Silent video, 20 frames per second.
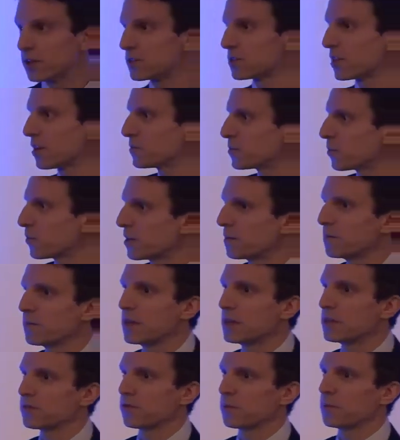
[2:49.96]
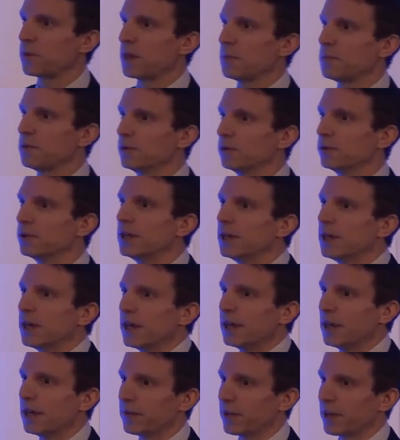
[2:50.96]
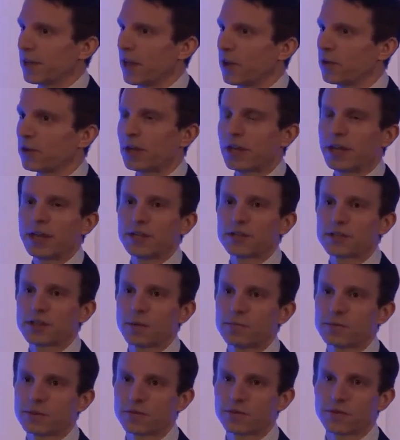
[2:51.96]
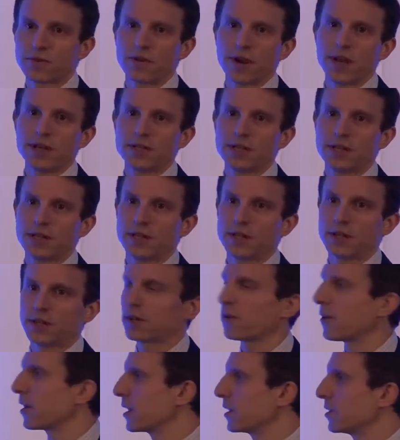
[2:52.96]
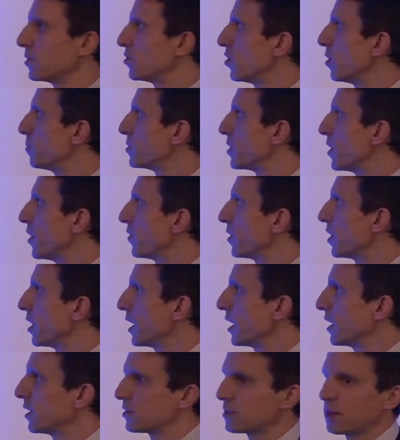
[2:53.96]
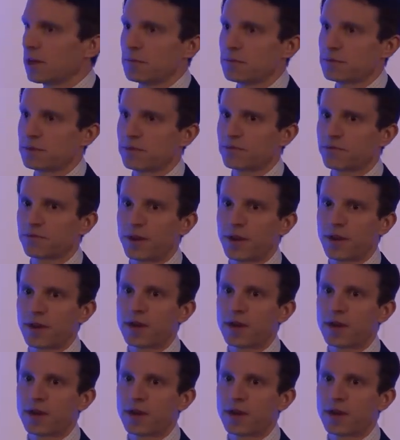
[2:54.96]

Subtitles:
in terms of what it means for people living locally, in terms of creating jobs locally, in terms of